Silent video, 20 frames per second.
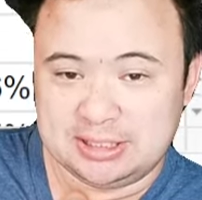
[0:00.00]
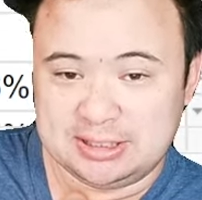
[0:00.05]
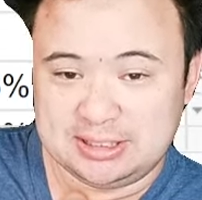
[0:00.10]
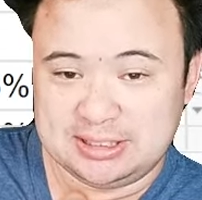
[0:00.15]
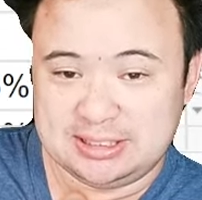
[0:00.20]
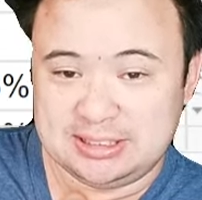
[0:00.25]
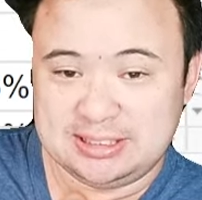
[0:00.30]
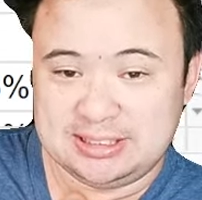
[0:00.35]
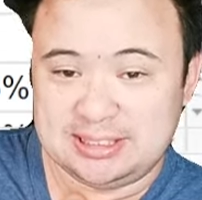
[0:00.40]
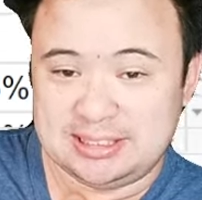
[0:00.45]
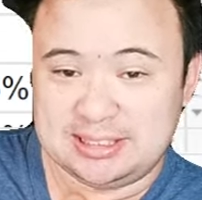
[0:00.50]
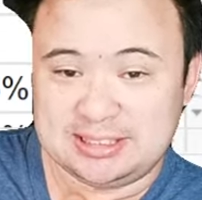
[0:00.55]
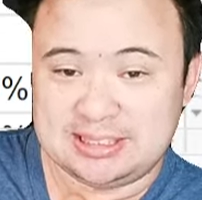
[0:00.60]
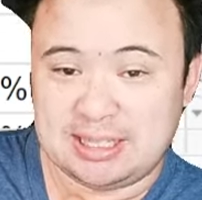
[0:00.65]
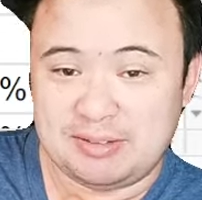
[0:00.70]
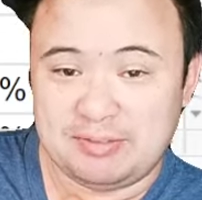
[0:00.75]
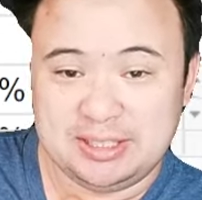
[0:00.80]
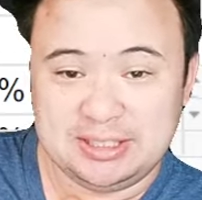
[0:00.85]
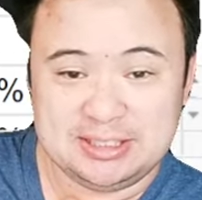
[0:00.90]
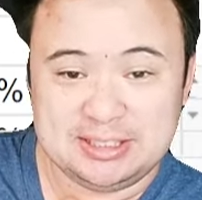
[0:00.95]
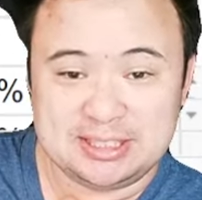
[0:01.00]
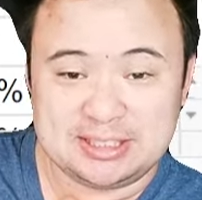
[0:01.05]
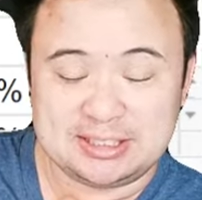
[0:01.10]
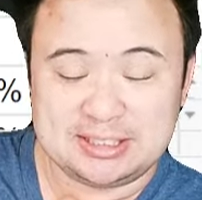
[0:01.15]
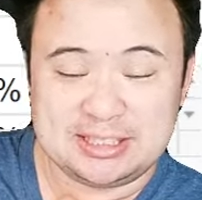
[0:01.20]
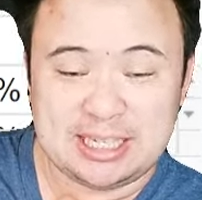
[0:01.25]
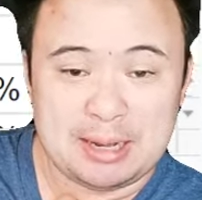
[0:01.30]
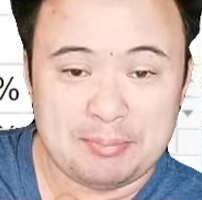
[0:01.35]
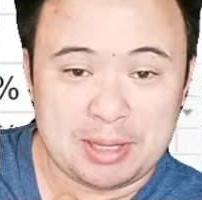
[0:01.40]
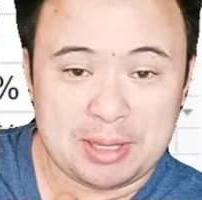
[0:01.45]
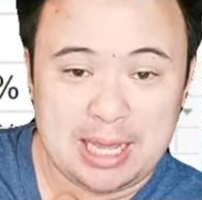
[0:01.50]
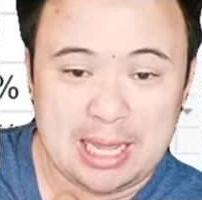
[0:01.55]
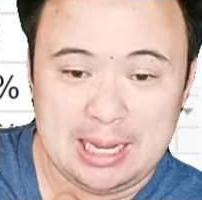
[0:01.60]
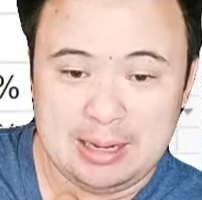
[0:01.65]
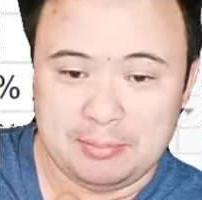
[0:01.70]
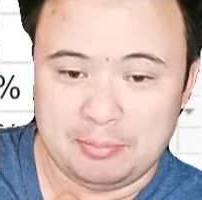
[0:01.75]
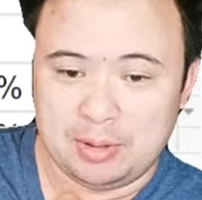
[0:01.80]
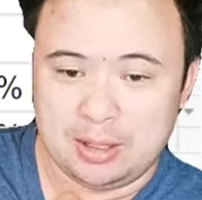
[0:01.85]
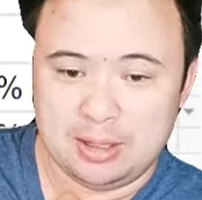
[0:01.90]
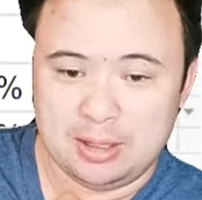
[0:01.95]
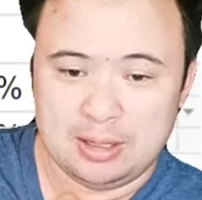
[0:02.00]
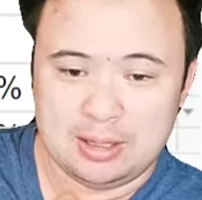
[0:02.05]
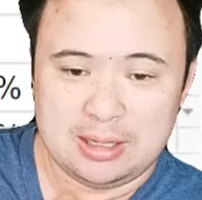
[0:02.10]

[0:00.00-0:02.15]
a 76 snap game.